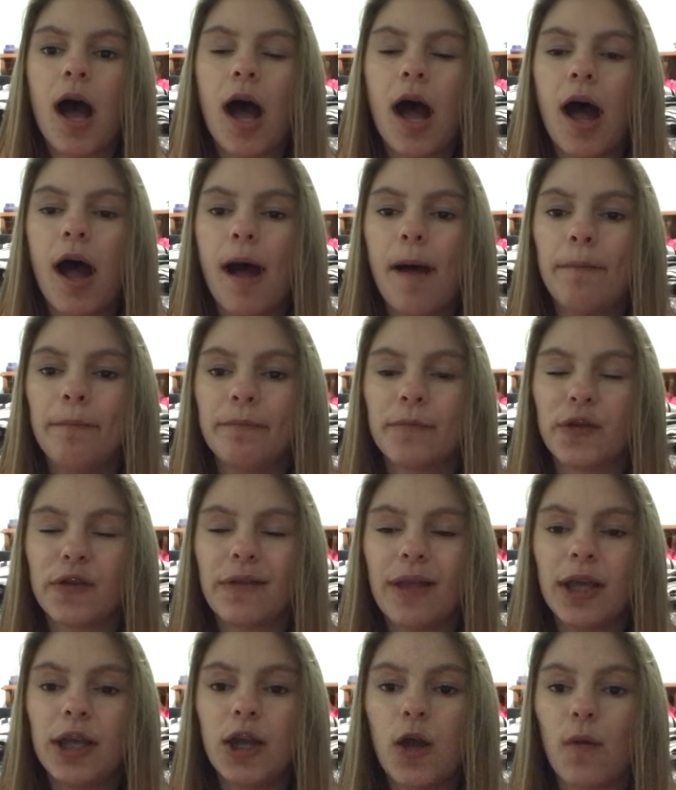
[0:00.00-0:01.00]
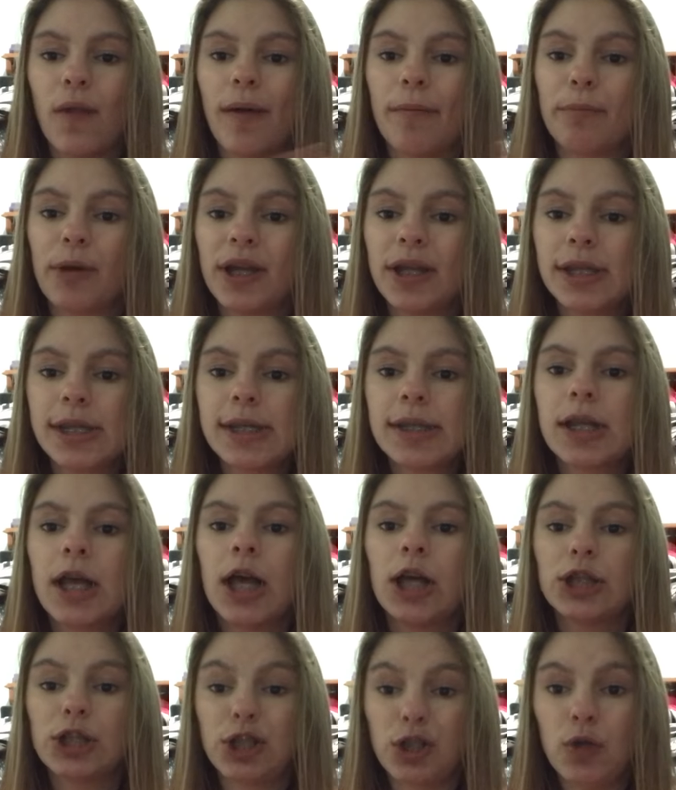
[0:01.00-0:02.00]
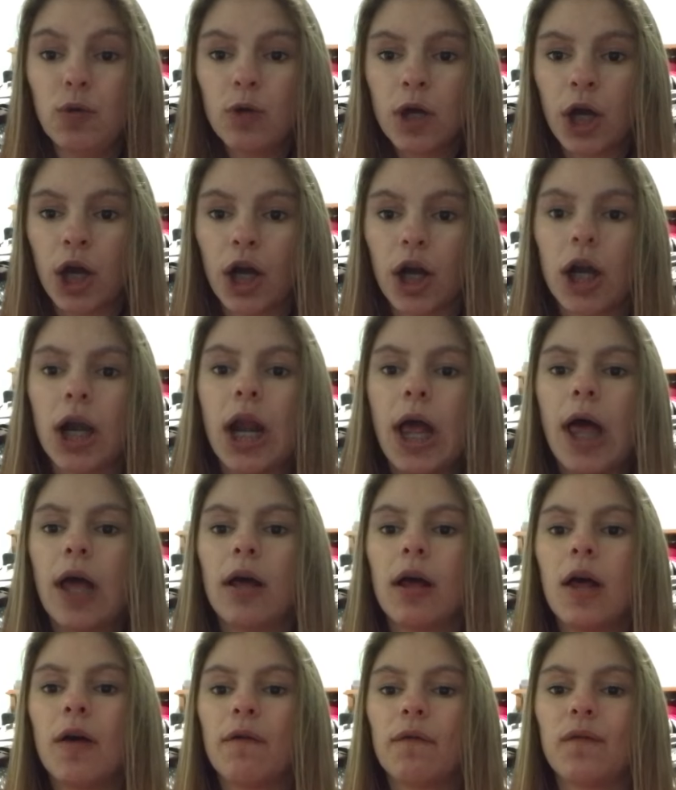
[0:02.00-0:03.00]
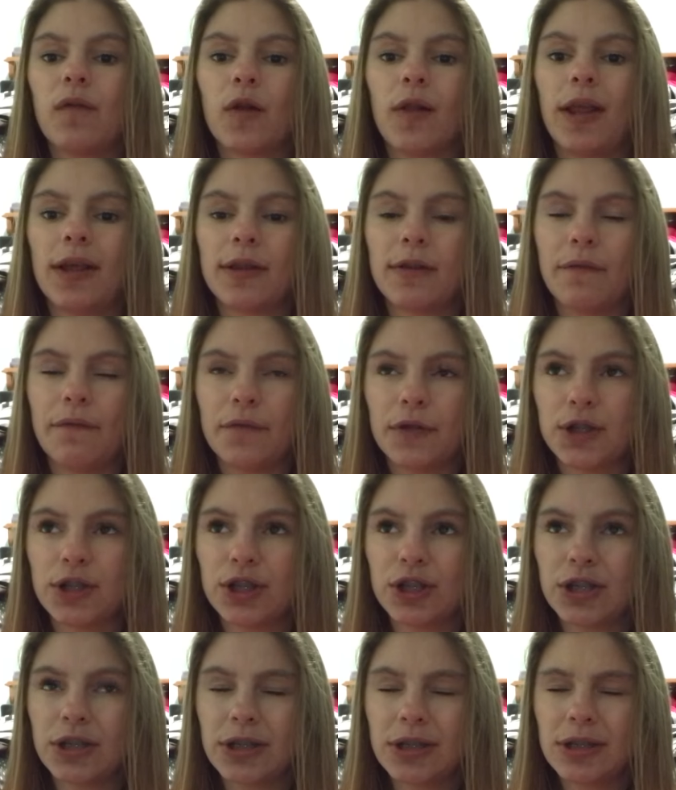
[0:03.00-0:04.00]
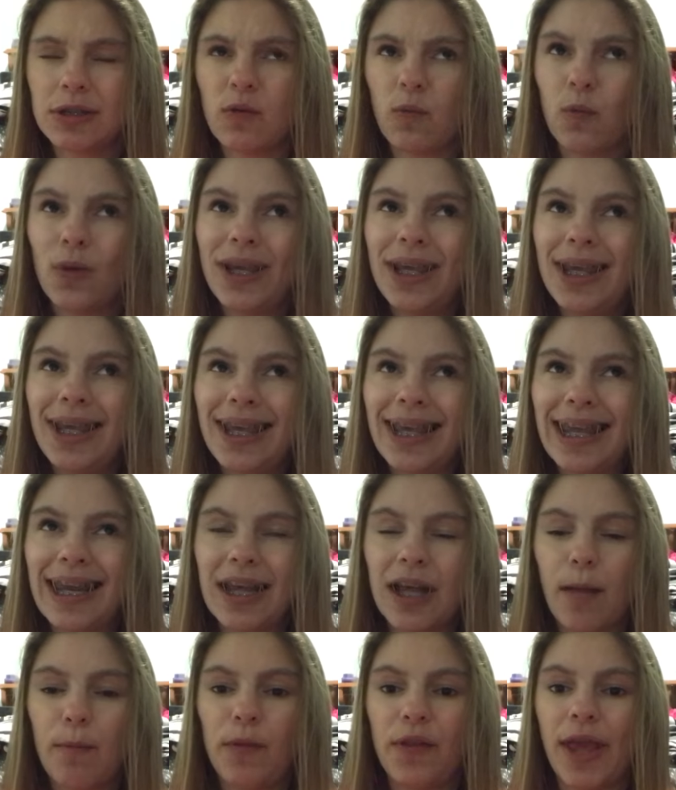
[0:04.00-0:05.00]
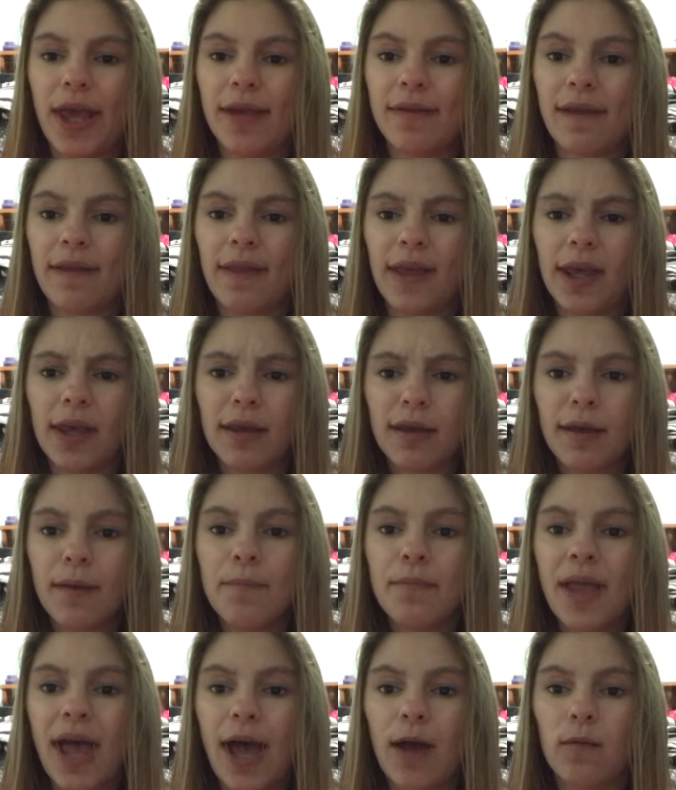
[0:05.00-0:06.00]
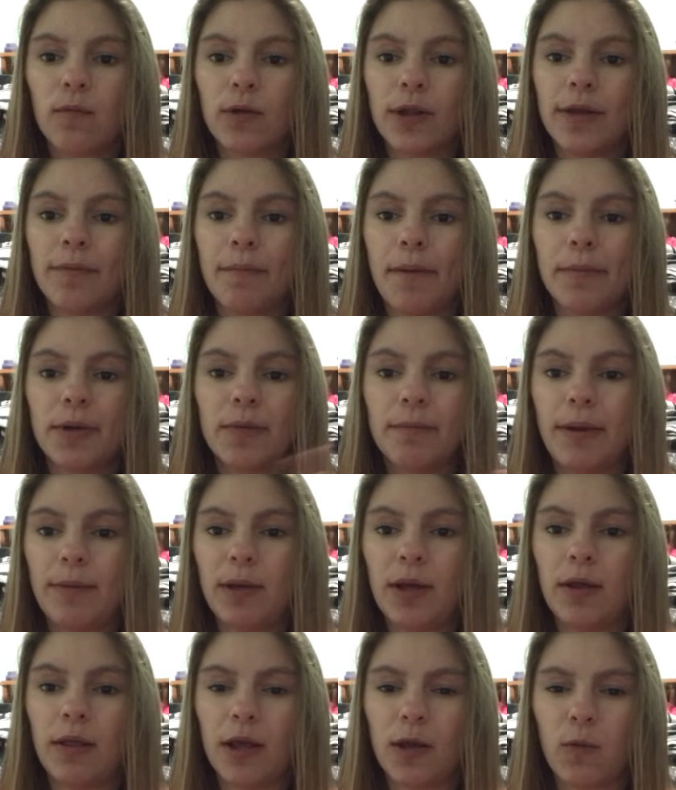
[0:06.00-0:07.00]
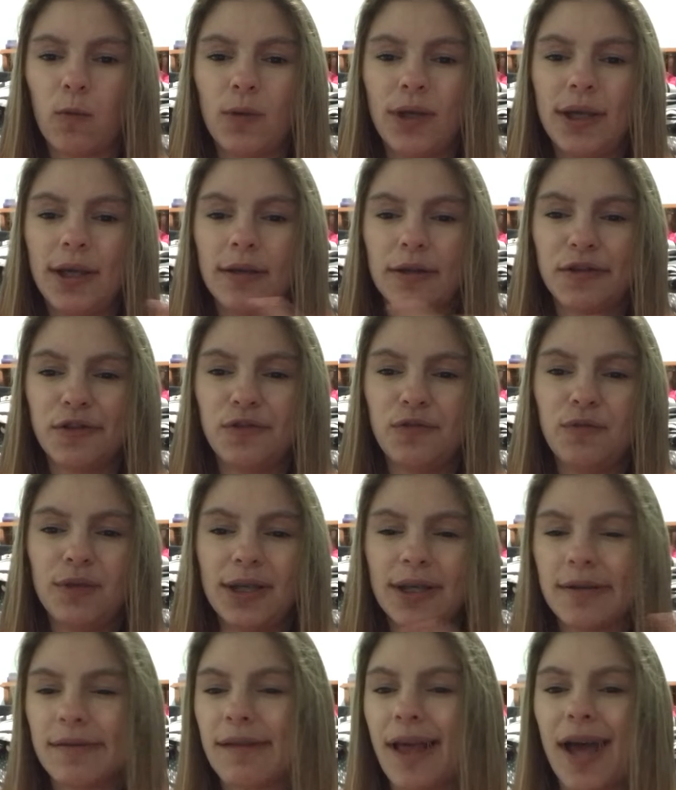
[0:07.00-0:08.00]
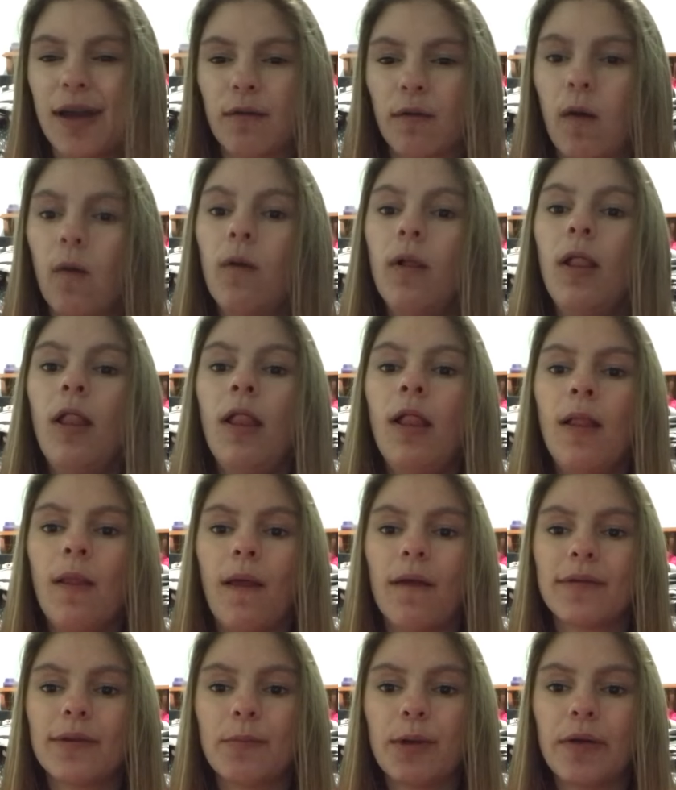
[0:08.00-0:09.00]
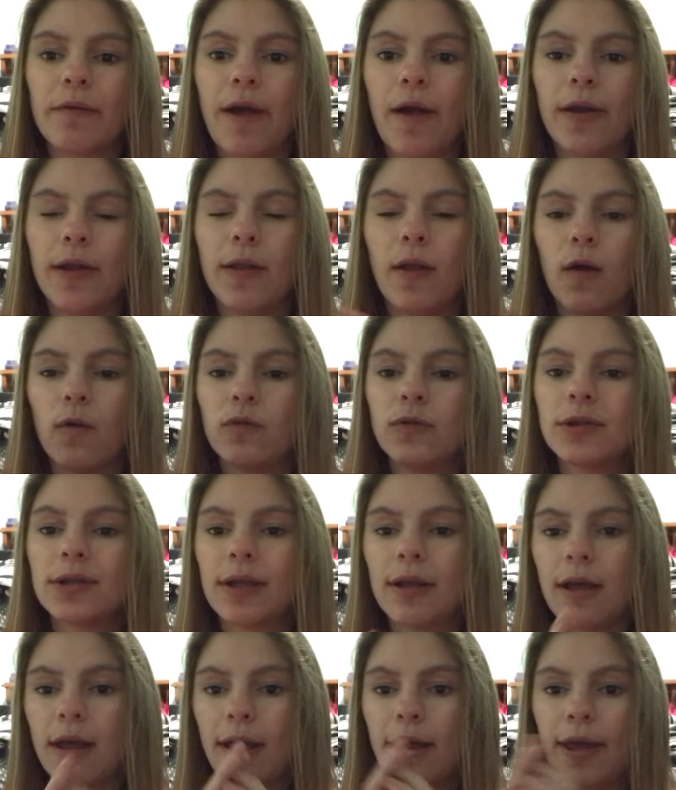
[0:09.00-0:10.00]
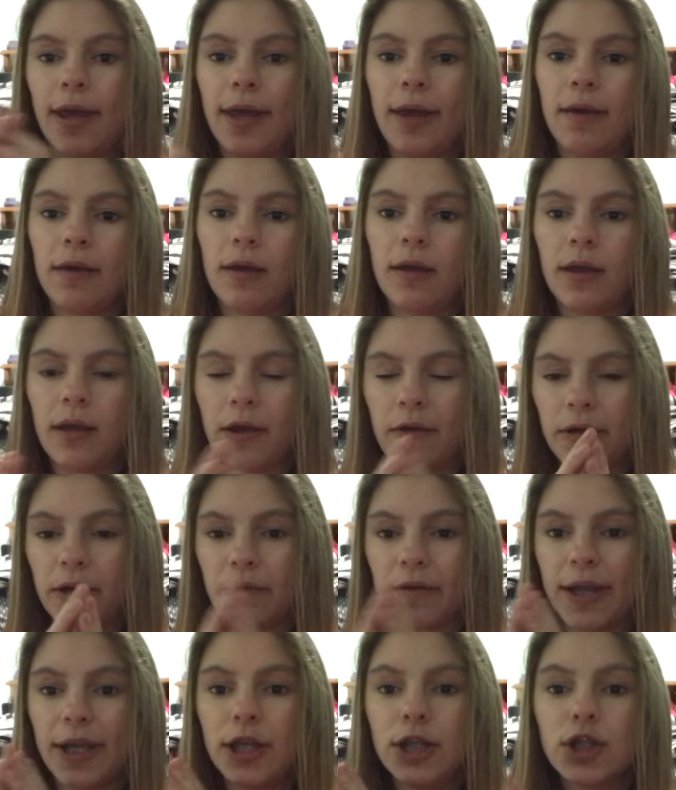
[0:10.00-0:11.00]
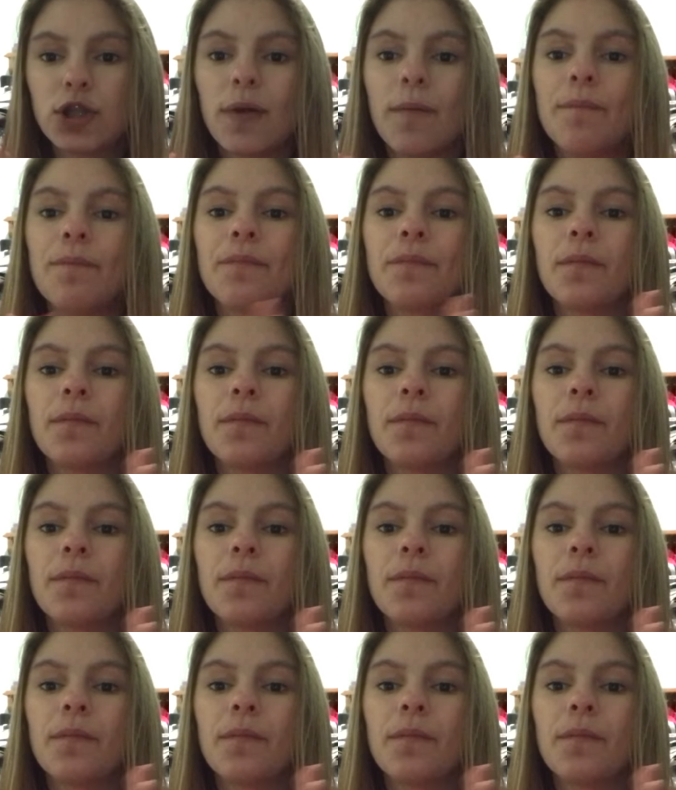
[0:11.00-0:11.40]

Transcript: just let you know that braces do hurt for like the first week and a couple days, I think. I don't really remember, maybe like a week, 2 weeks, I don't know. Somewhere around in those area range.